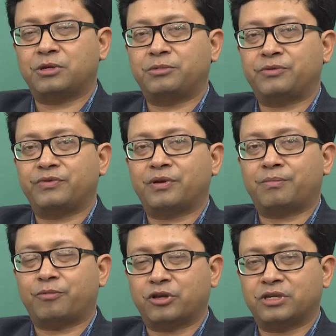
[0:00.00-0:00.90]
between a
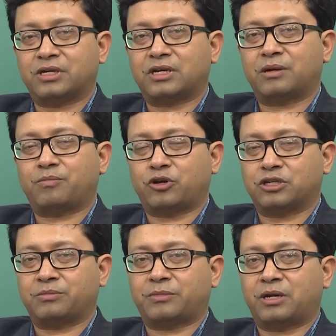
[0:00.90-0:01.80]
project and a
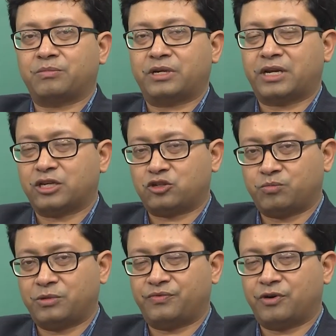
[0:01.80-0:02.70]
project management has to
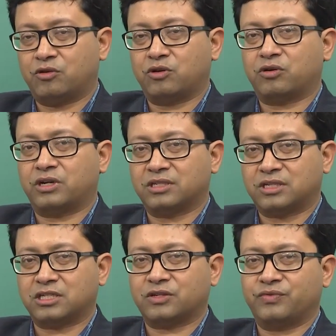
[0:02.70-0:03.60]
be found out in
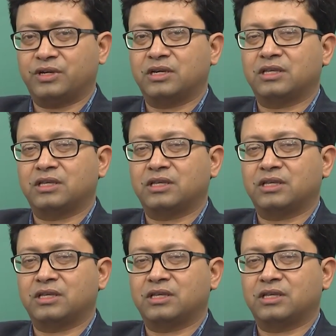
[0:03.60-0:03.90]
such a way